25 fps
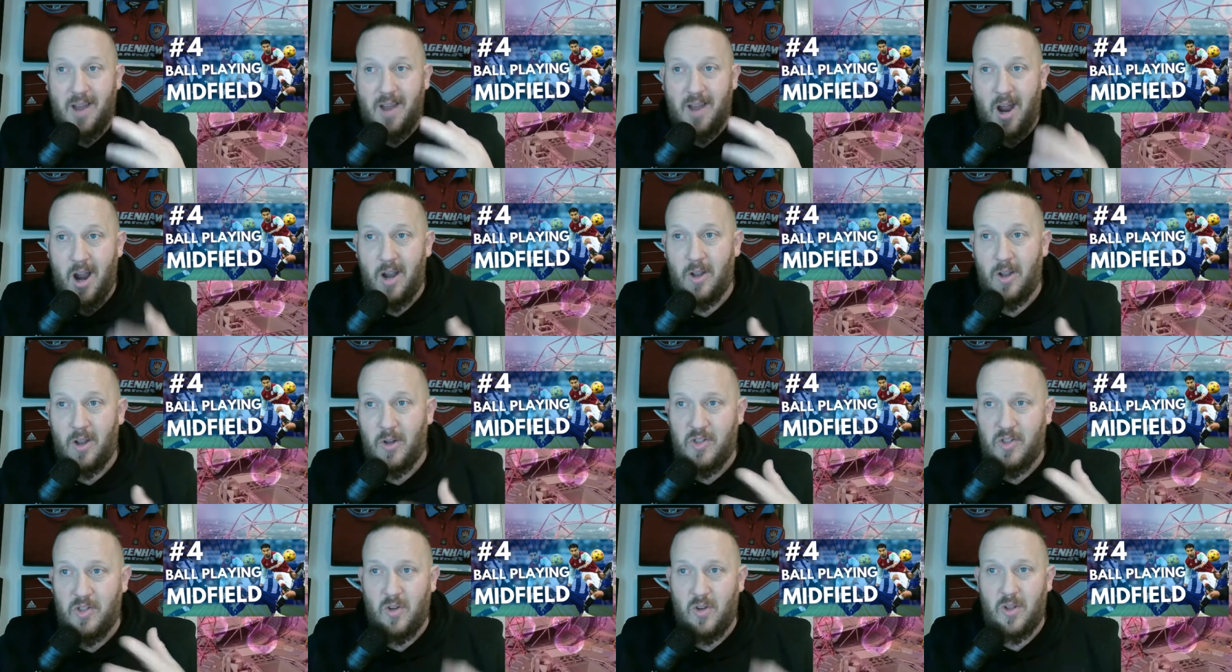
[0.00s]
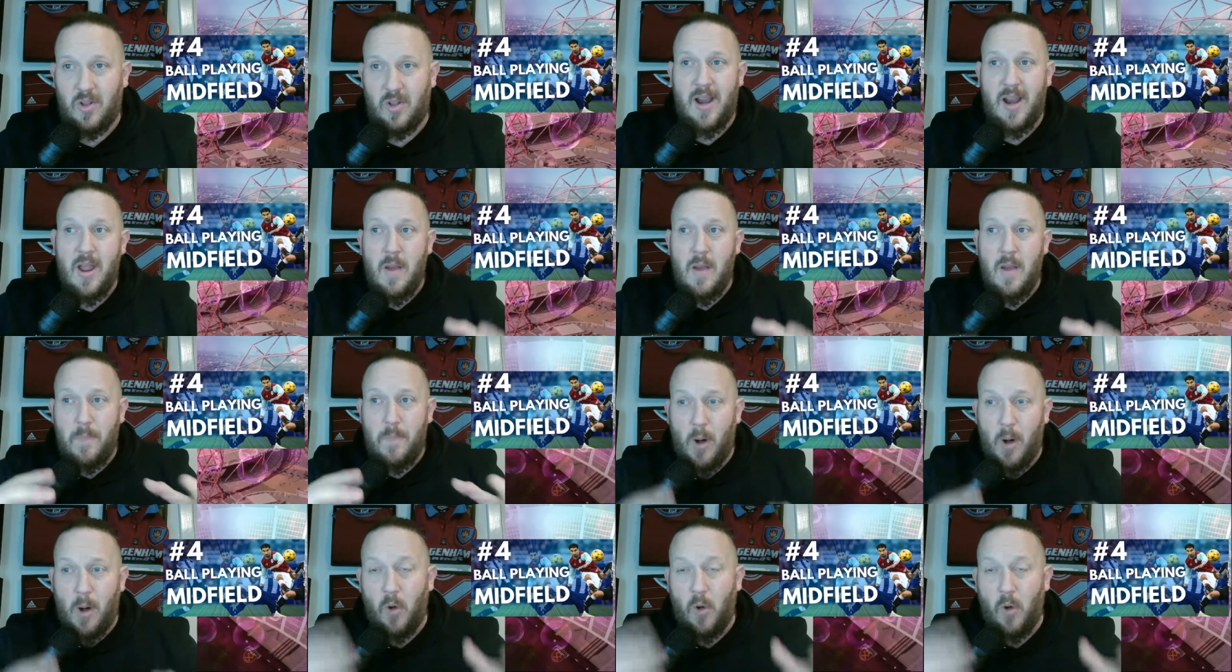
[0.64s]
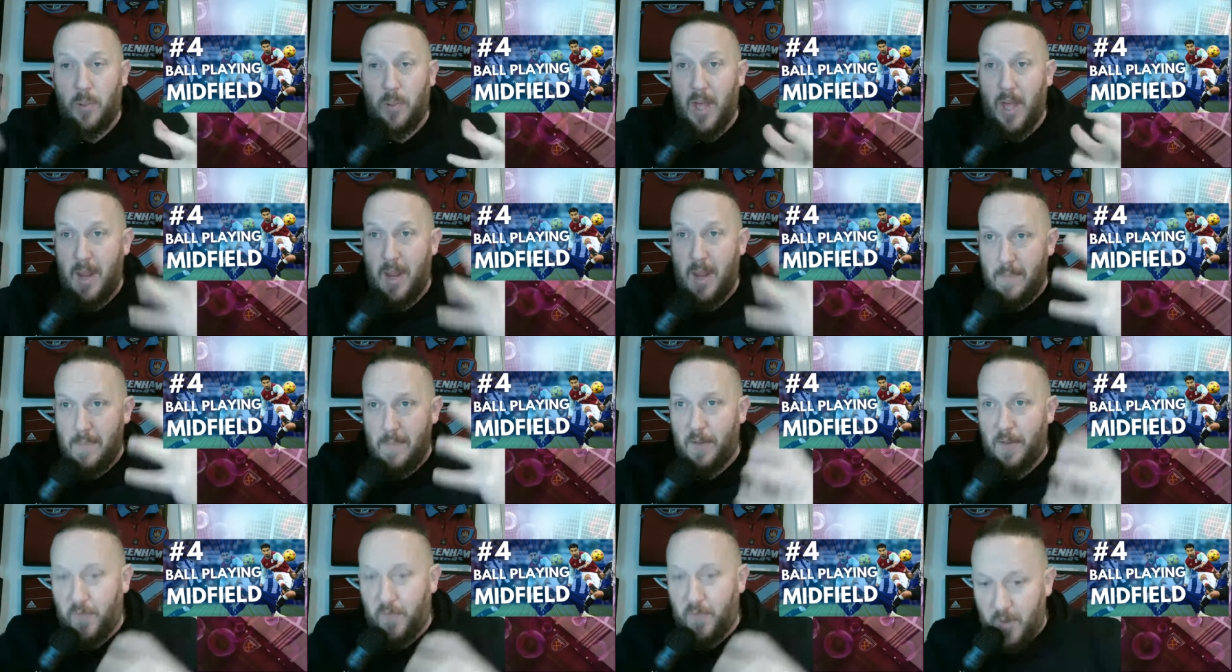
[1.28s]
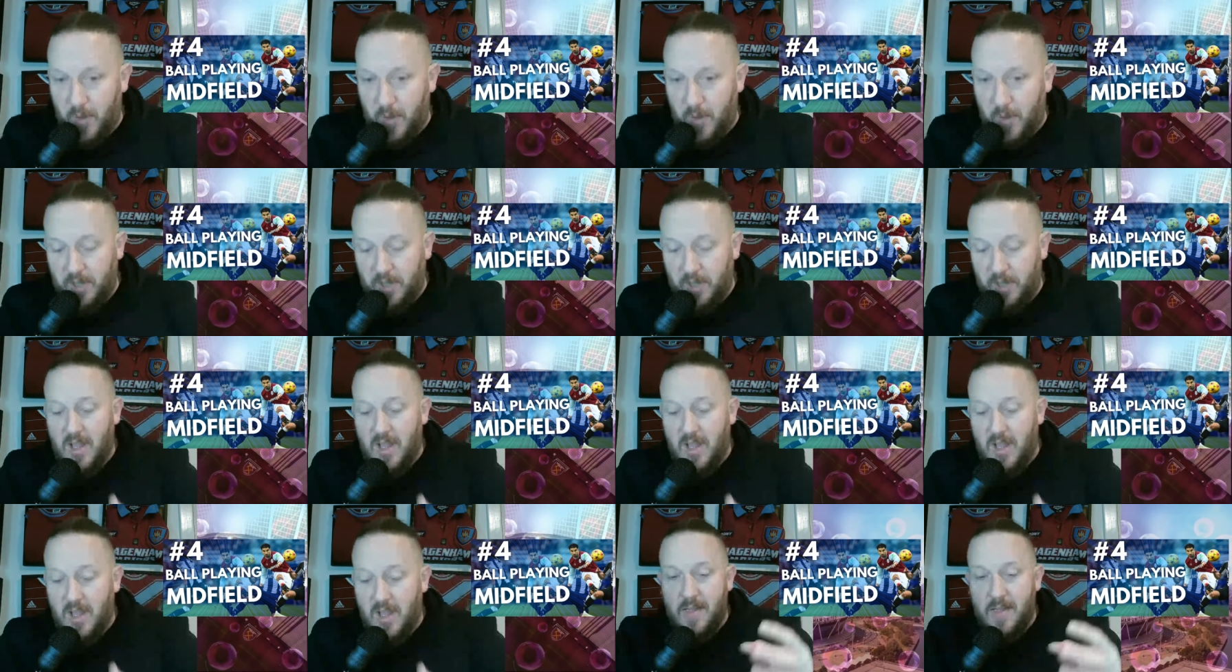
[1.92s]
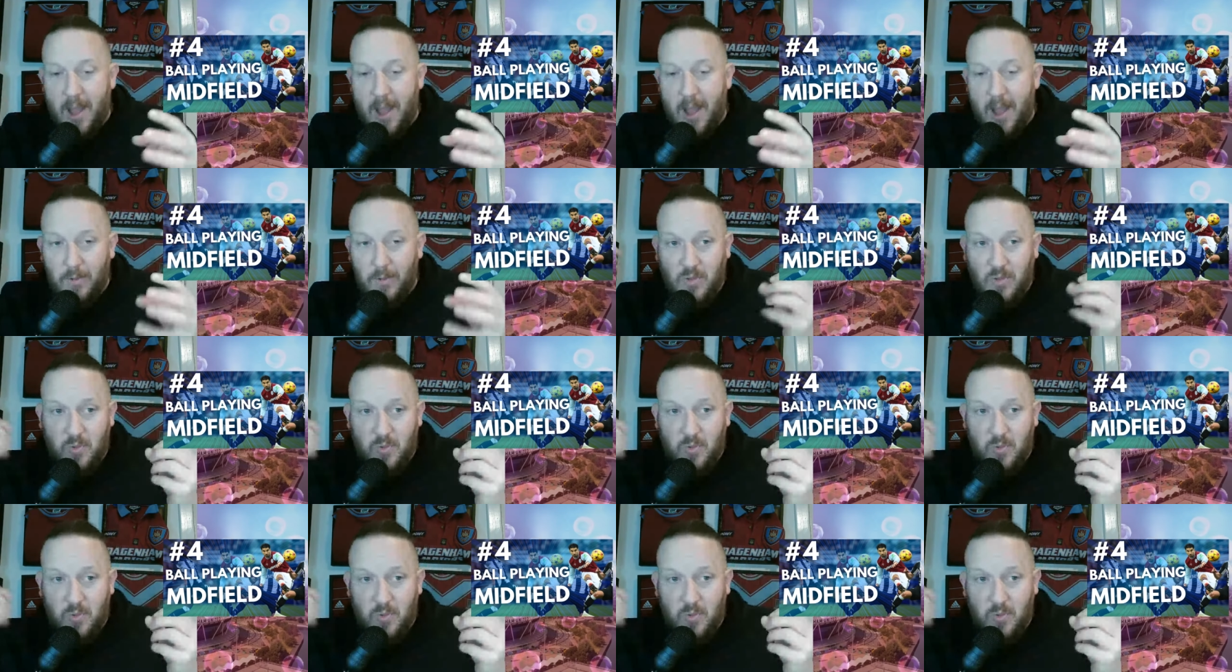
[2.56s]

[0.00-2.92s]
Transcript: is Carlos Soler, ball-playing midfielders.